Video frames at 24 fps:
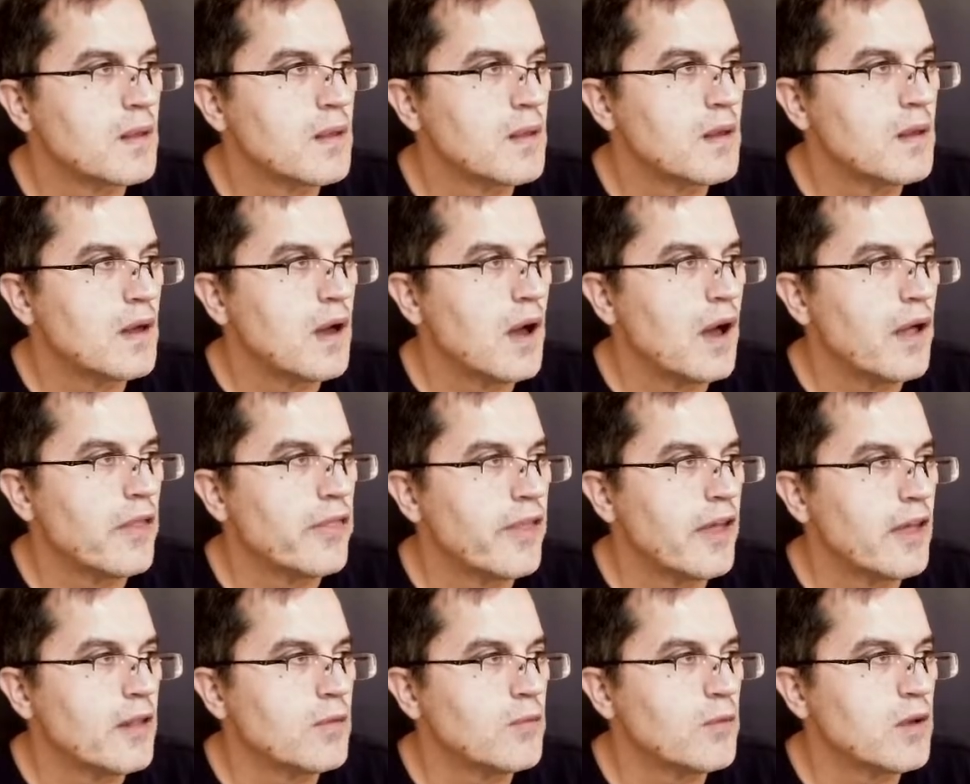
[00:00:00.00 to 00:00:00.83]
and
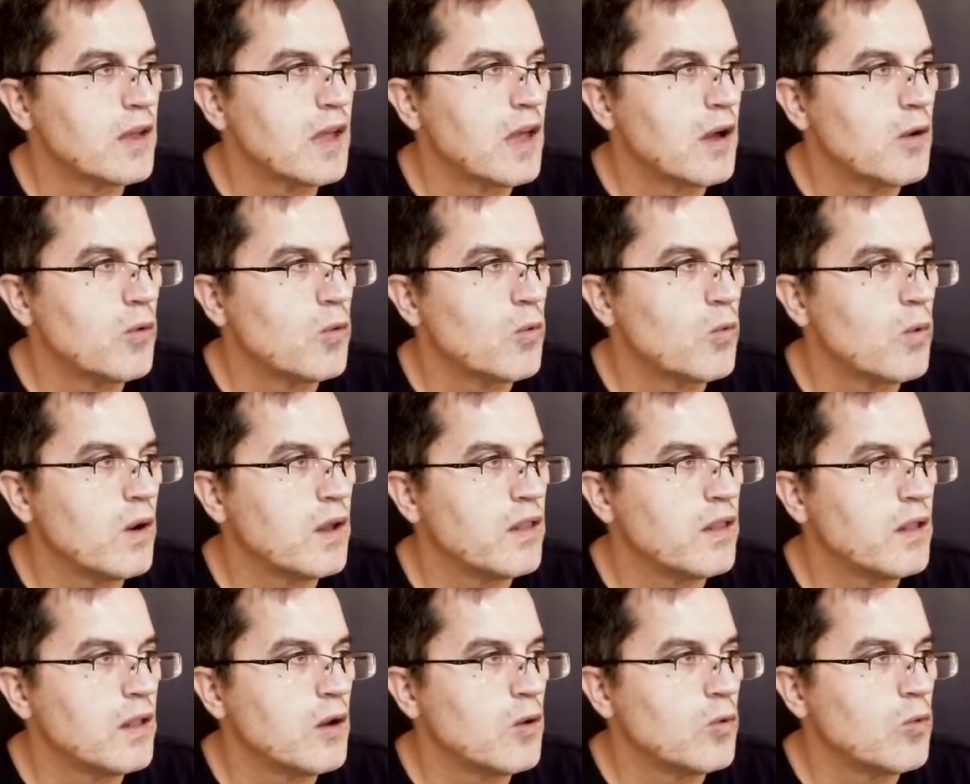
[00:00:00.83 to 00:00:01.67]
then we have one
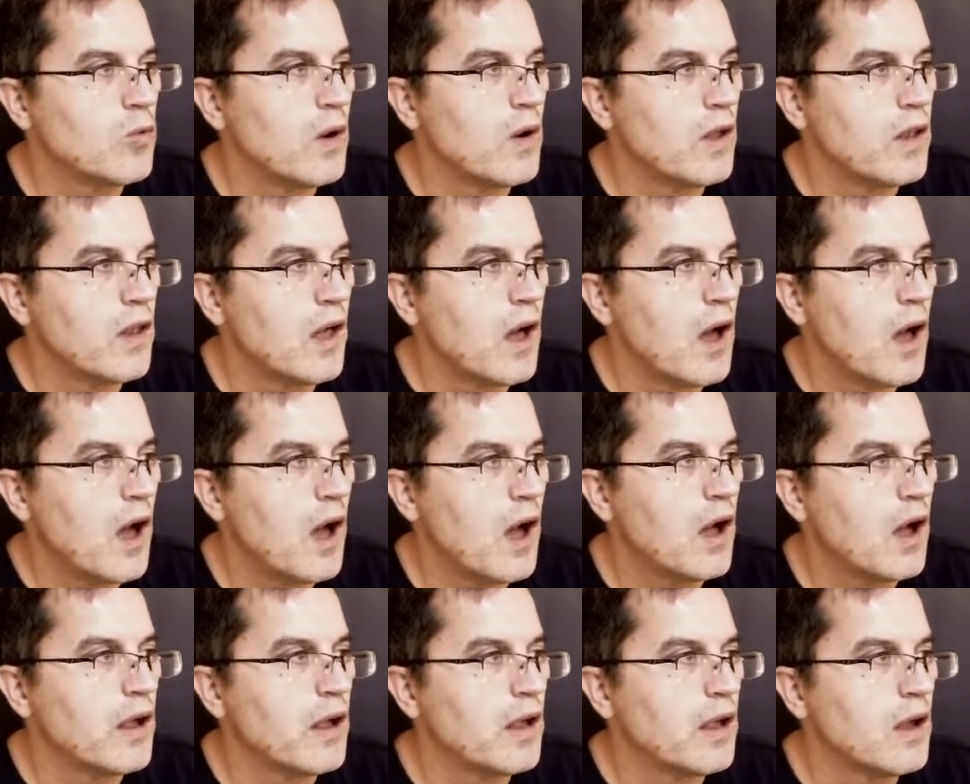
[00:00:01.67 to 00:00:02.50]
low, one
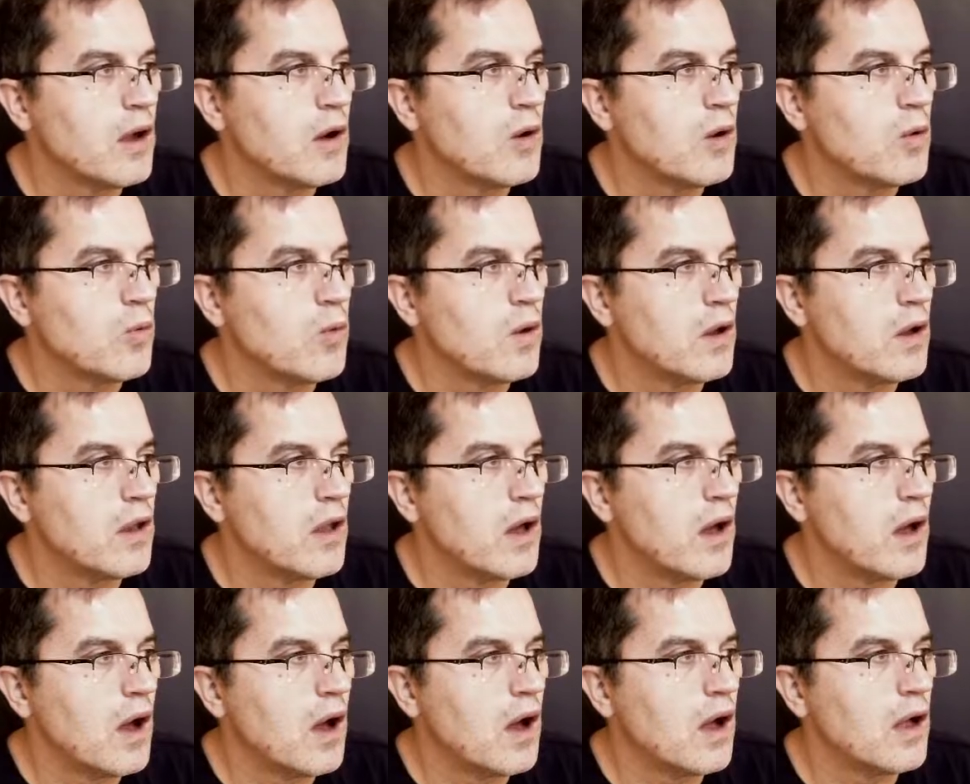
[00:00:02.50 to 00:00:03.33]
high, one
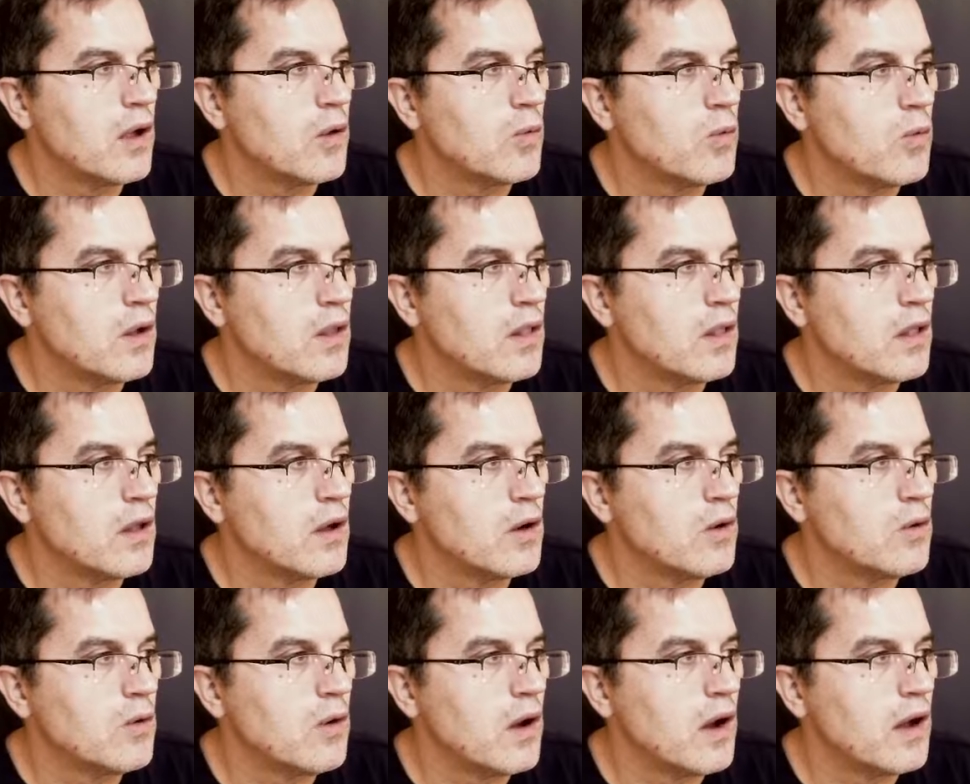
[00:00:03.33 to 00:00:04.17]
high, one
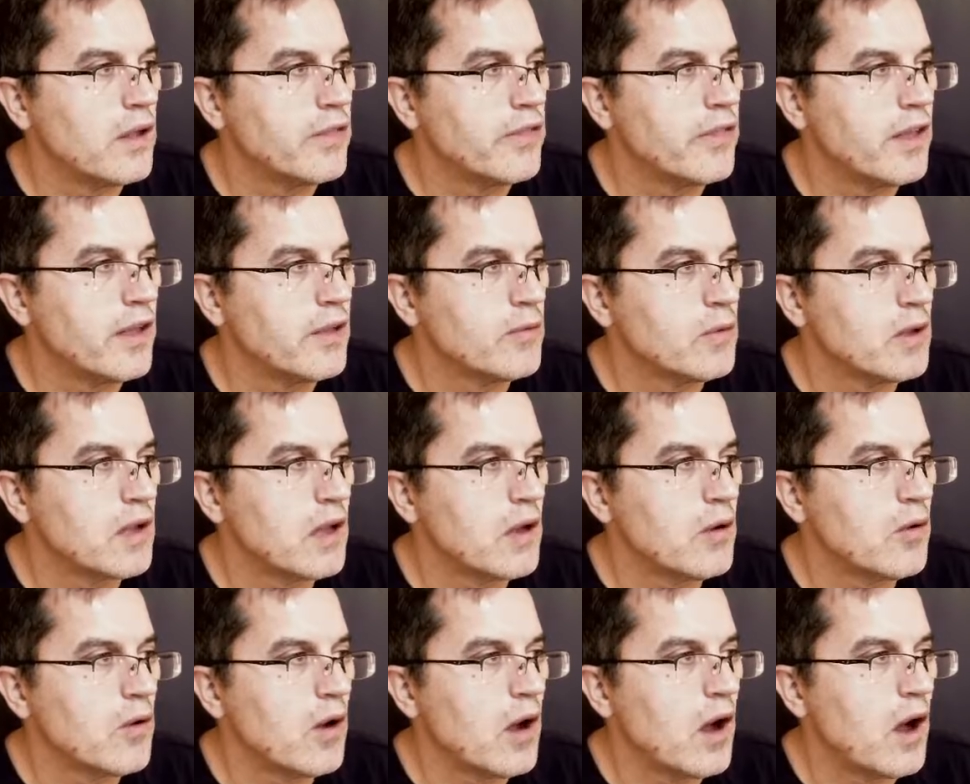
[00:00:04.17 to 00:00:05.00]
low, and then we
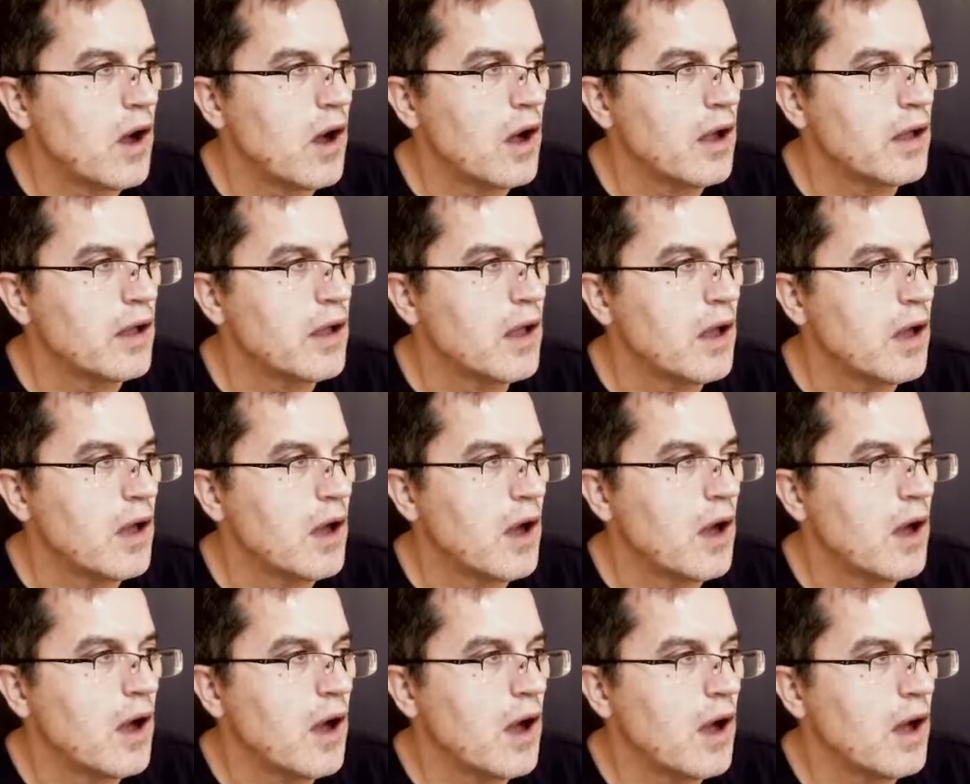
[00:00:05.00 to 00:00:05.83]
have high,
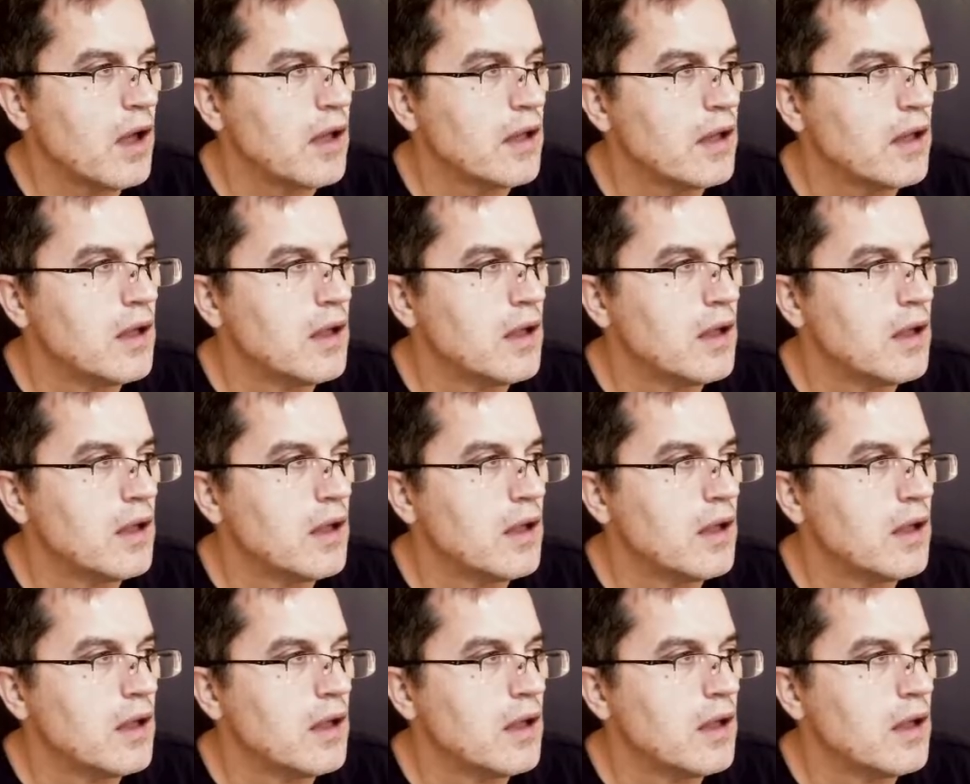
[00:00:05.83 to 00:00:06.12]
high.